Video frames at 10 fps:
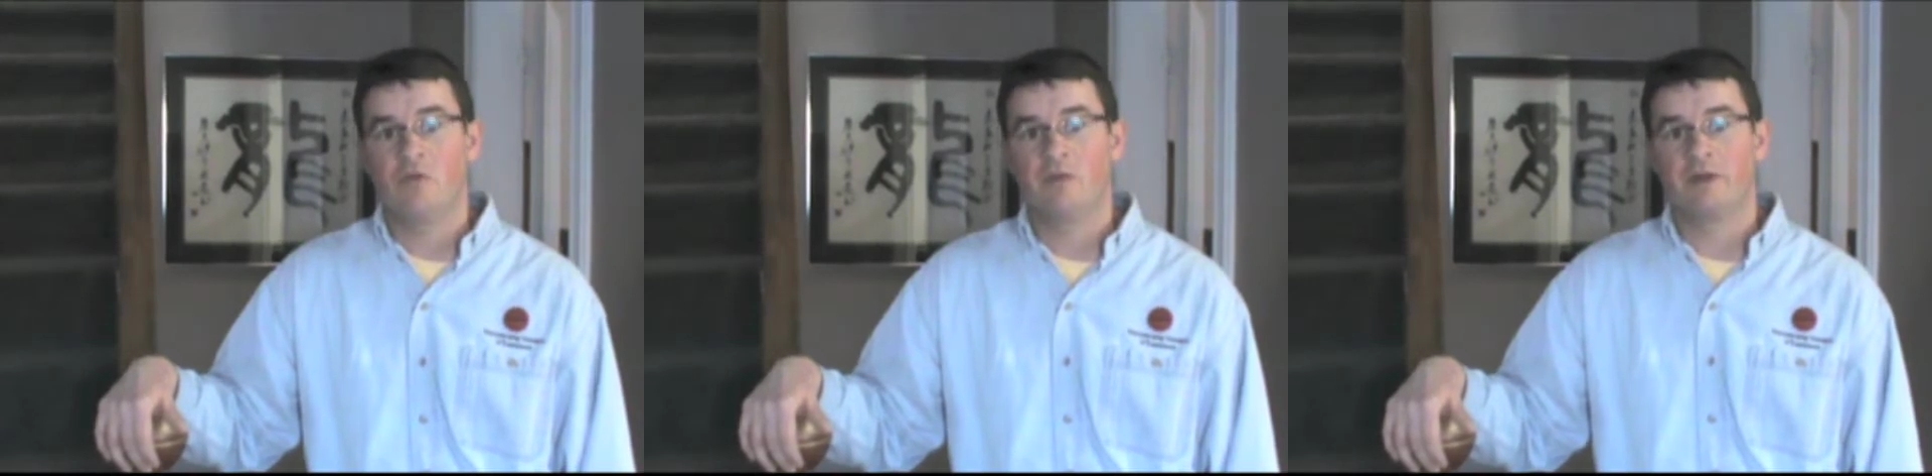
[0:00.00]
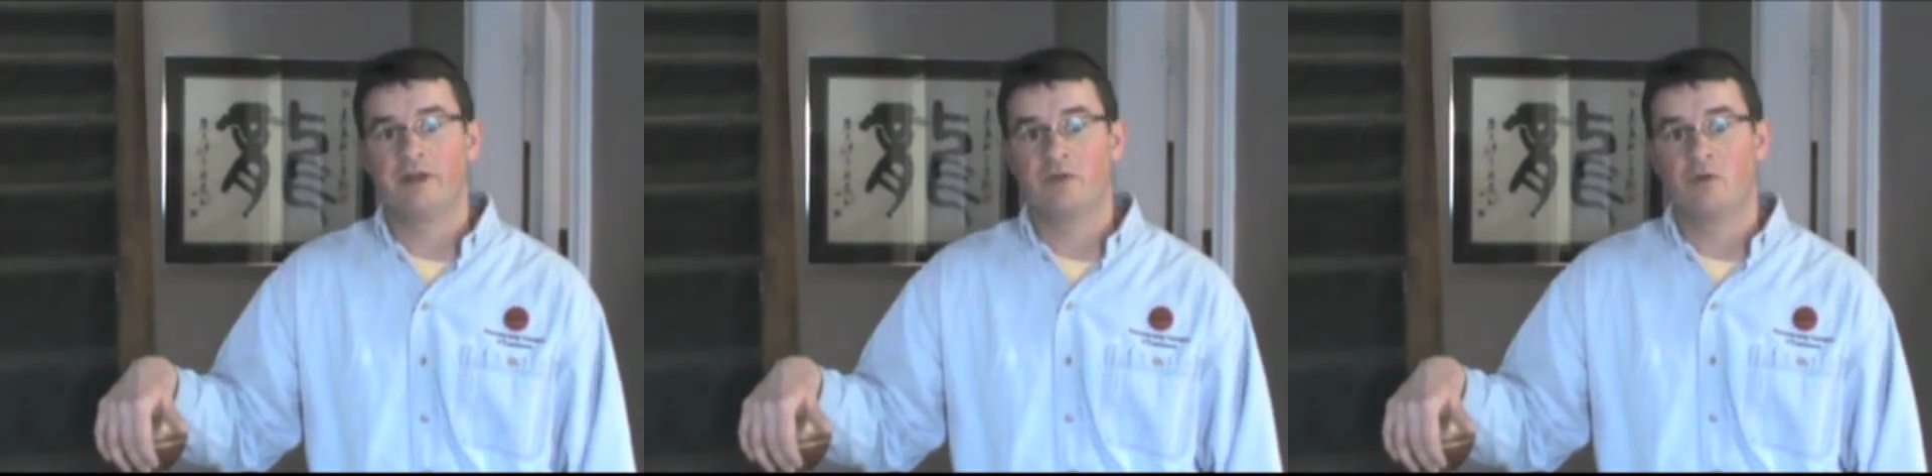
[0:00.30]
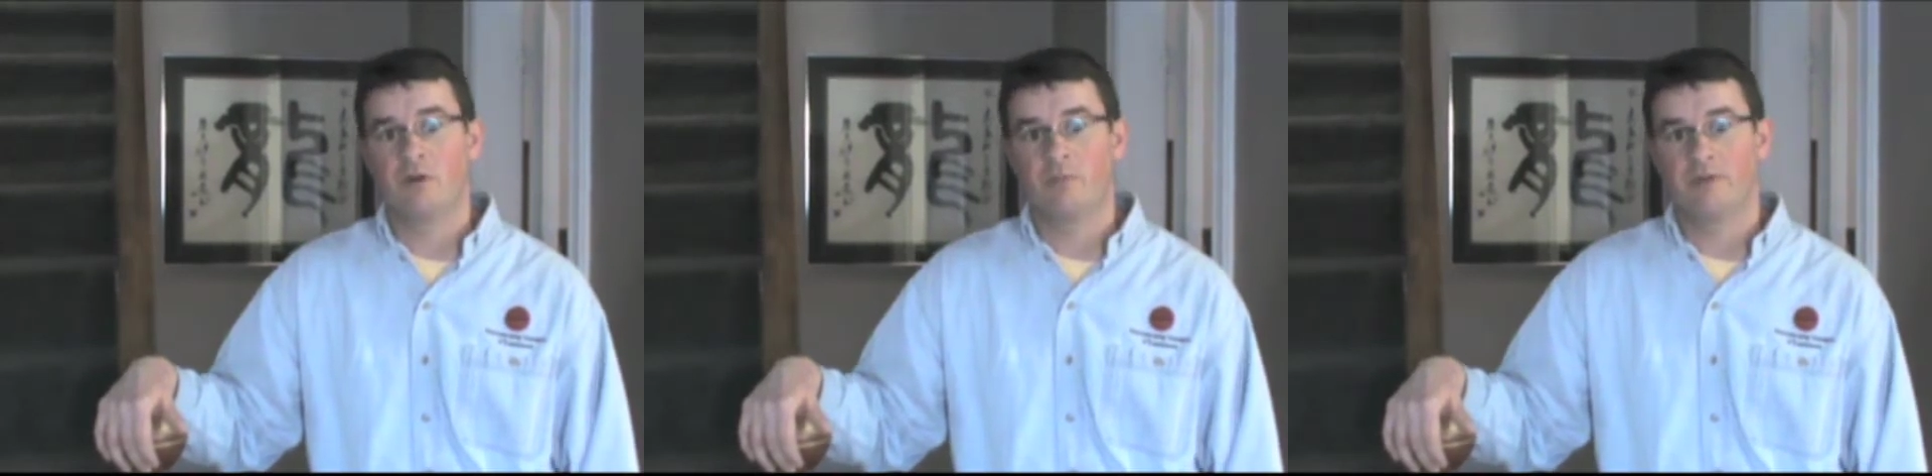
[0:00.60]
We're going to
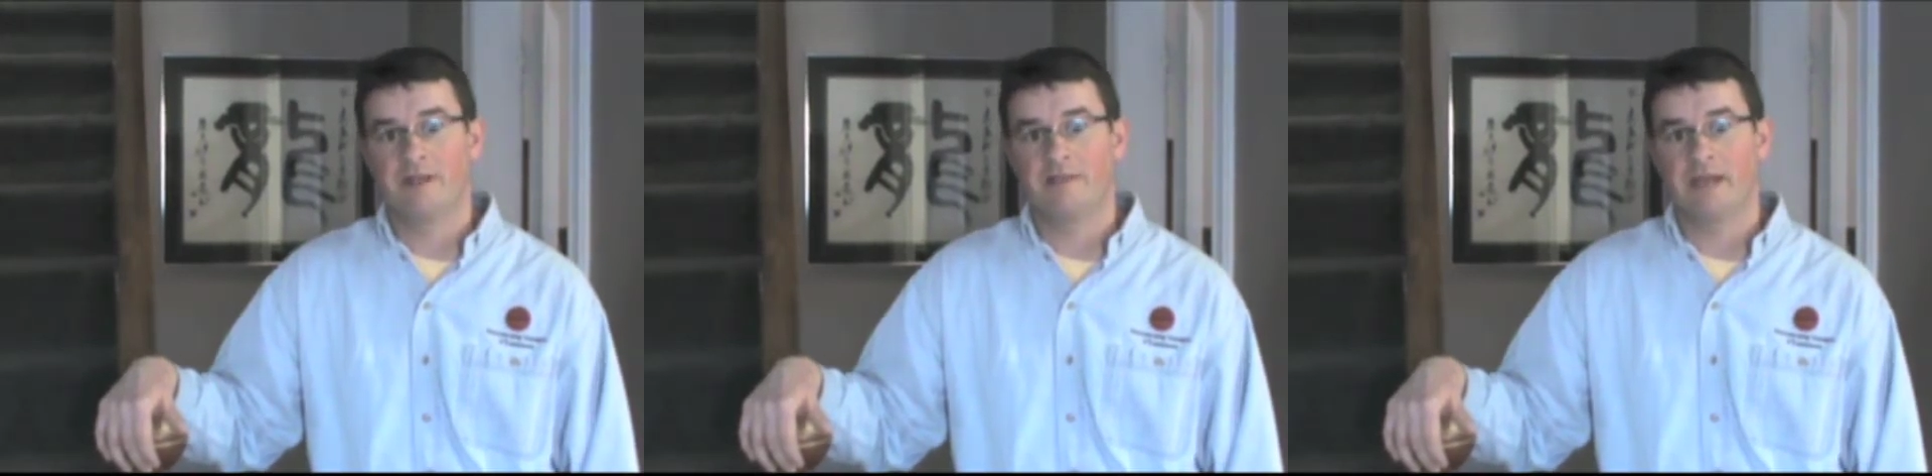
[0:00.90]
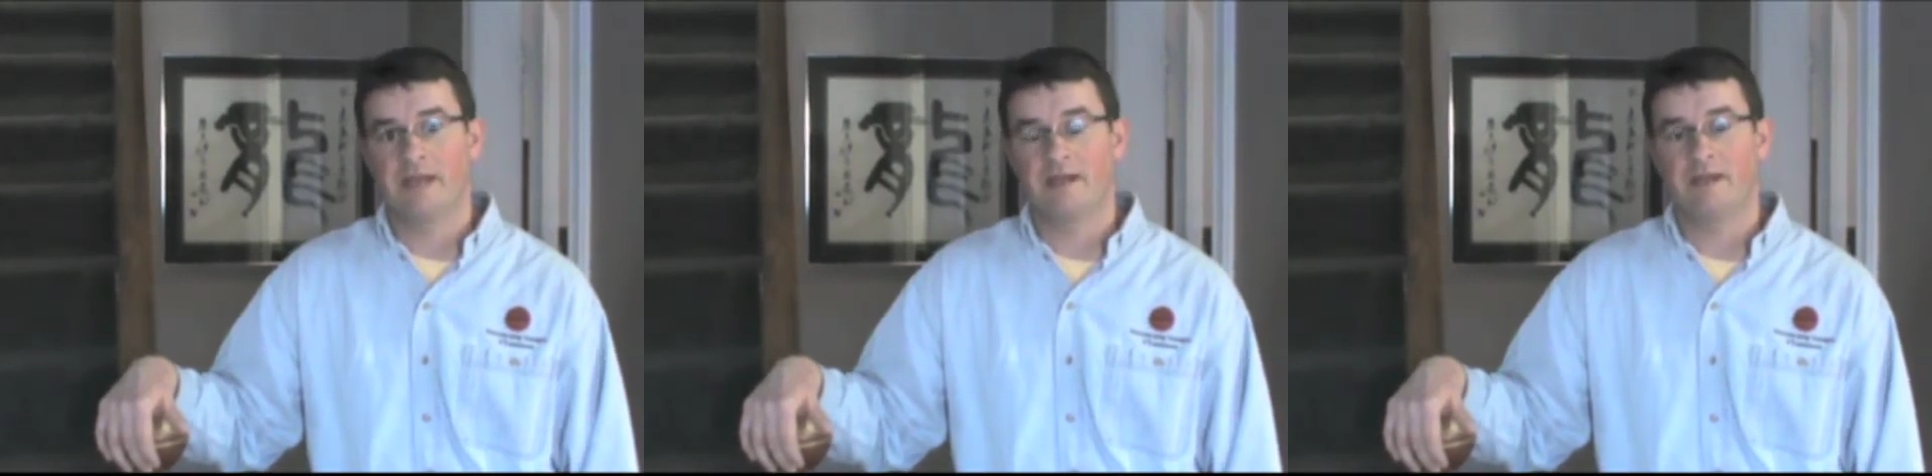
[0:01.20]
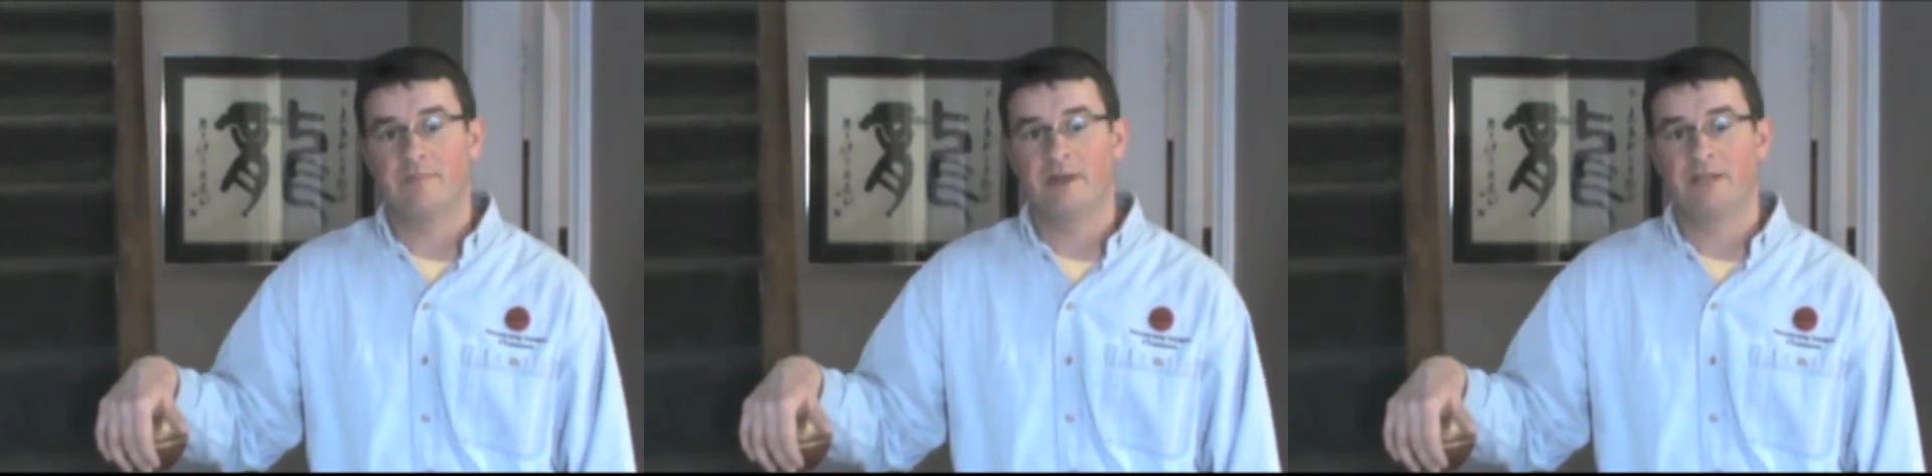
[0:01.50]
incorporate
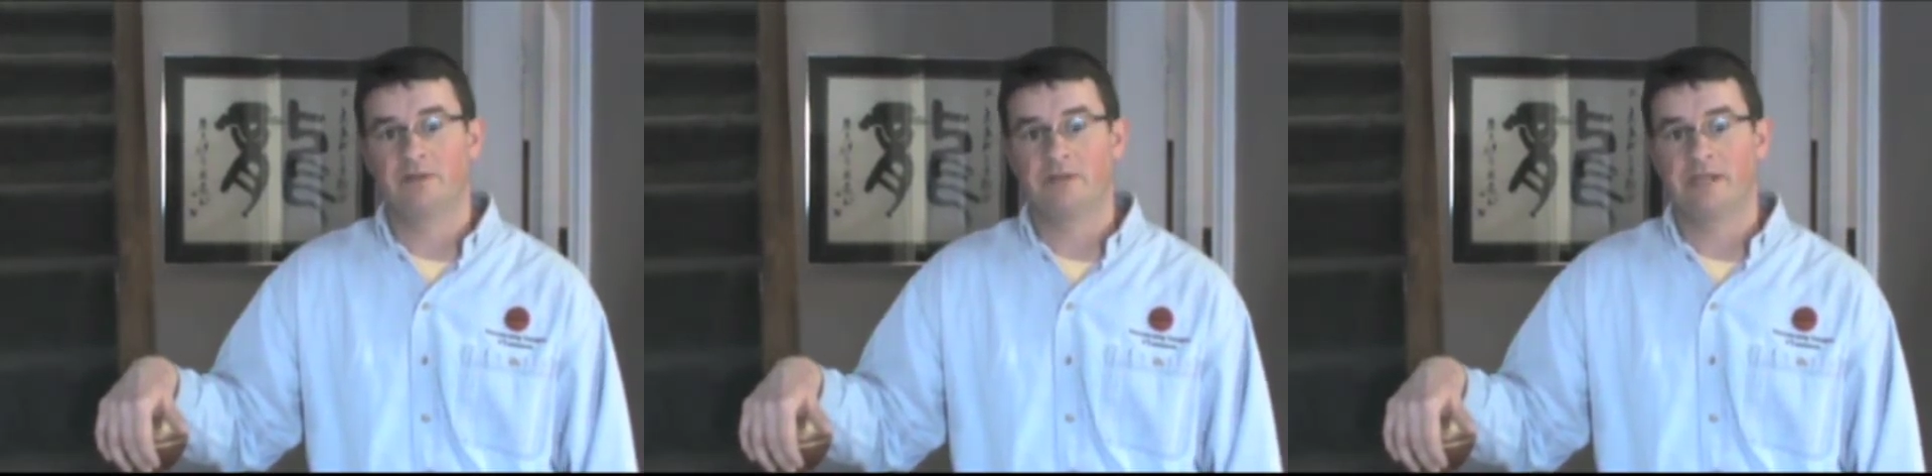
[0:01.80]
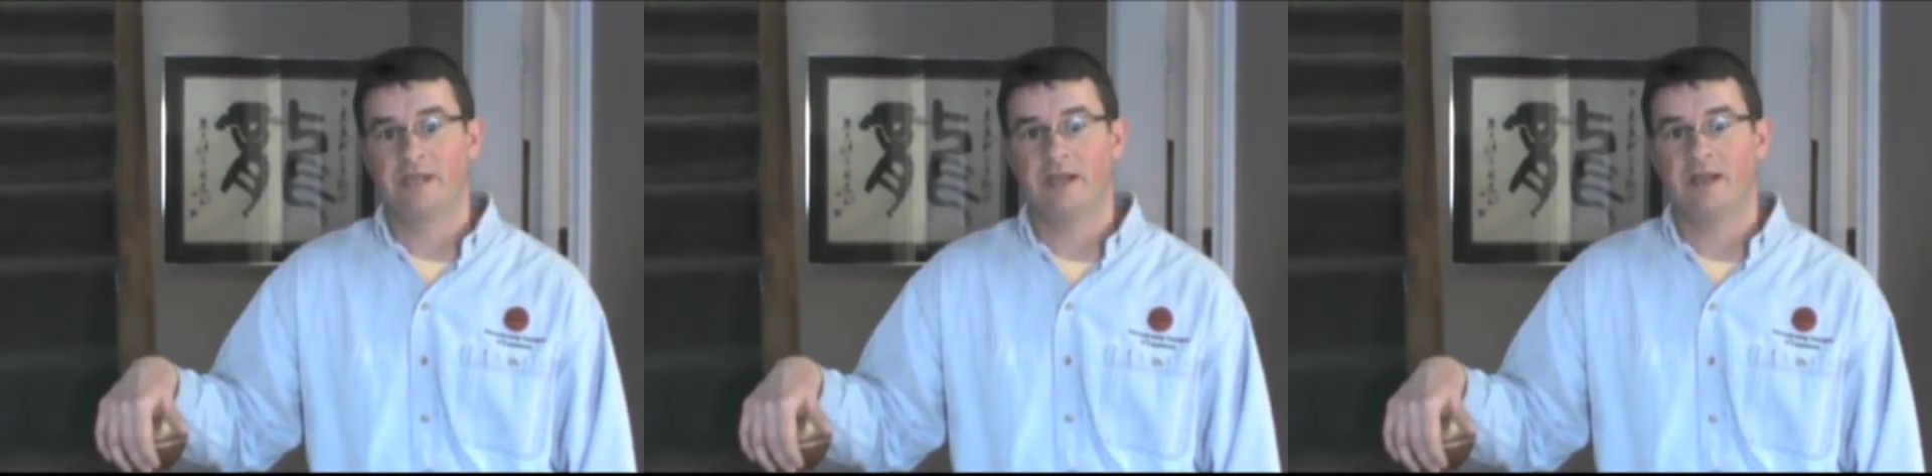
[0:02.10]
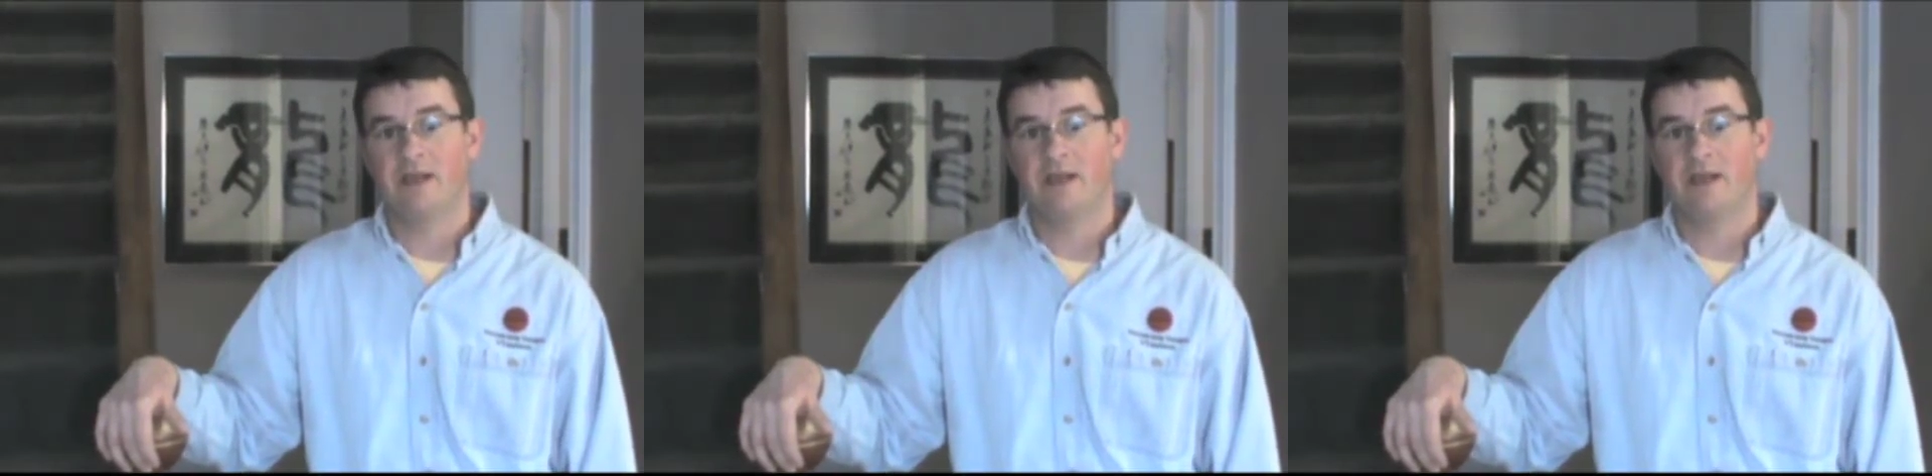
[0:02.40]
that by looking at